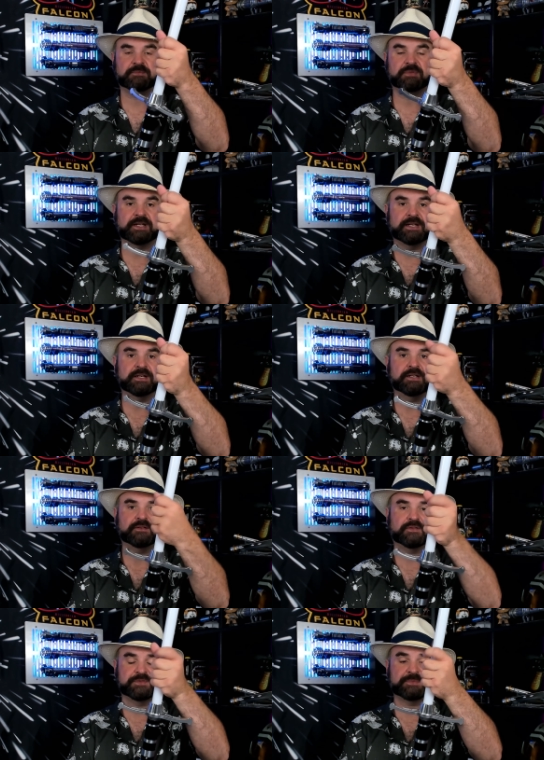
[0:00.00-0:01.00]
the blade
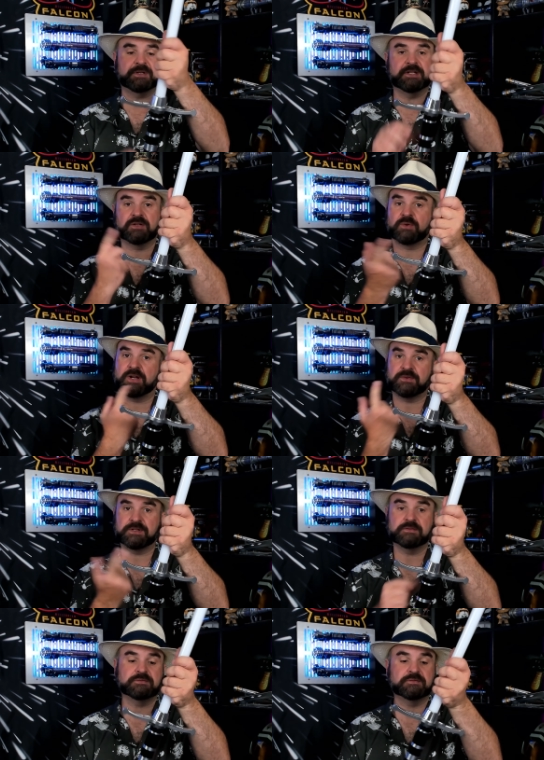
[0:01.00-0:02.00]
from spinning around.
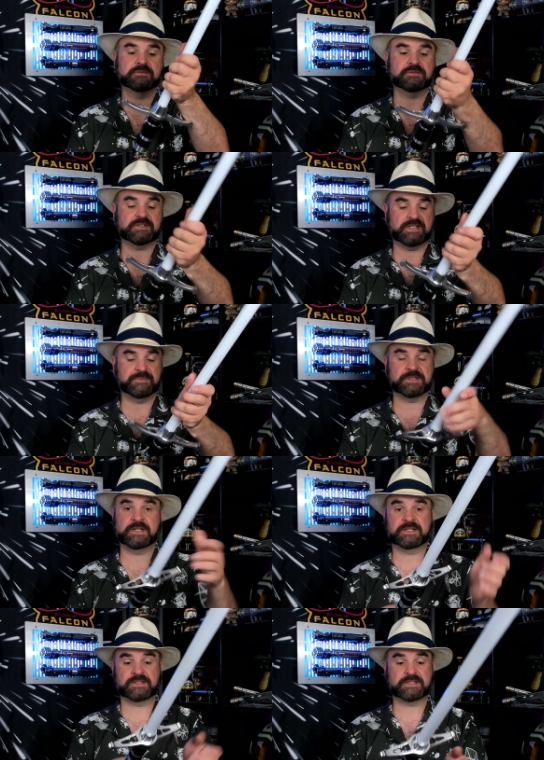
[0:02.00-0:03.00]
Keeps it
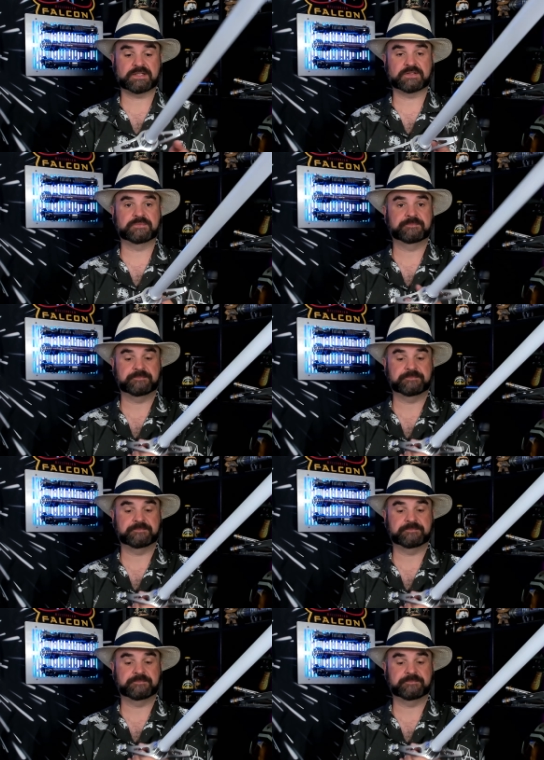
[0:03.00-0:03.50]
nice and still.